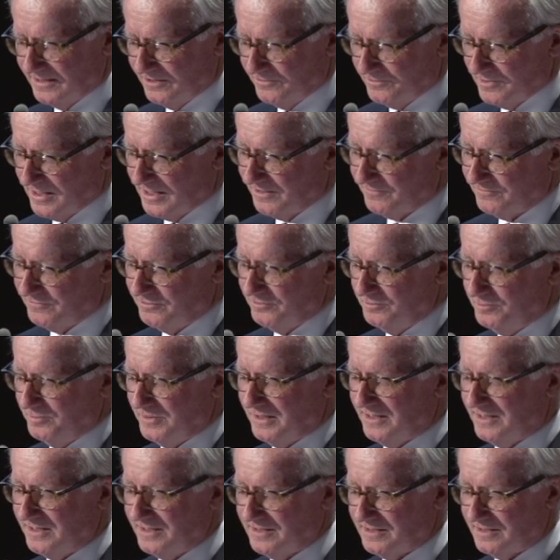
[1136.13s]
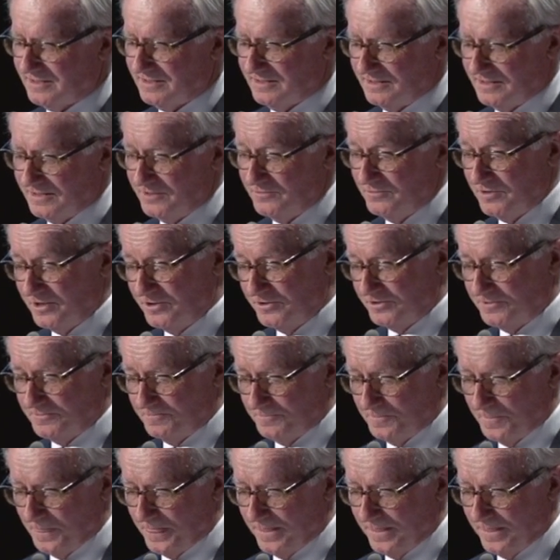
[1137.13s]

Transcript: A Rightful Place, I wrote,